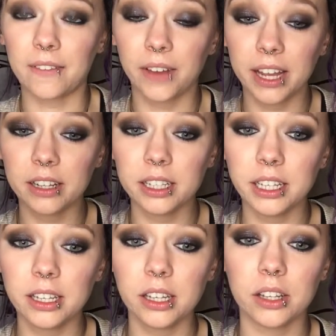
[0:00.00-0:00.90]
I
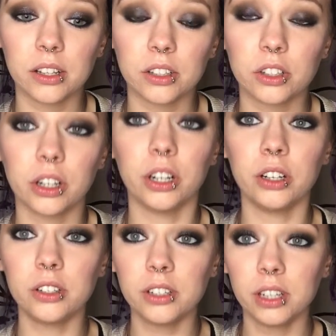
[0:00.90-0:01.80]
finally
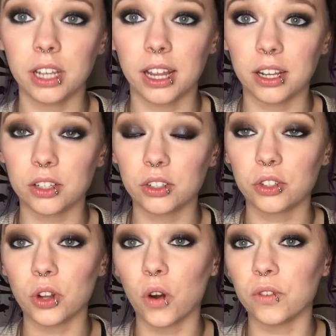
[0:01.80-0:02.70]
turned
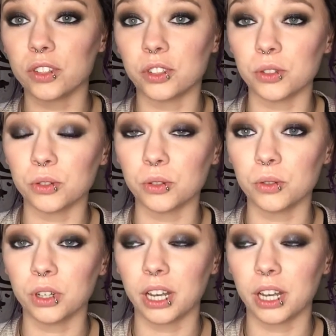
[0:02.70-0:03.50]
over to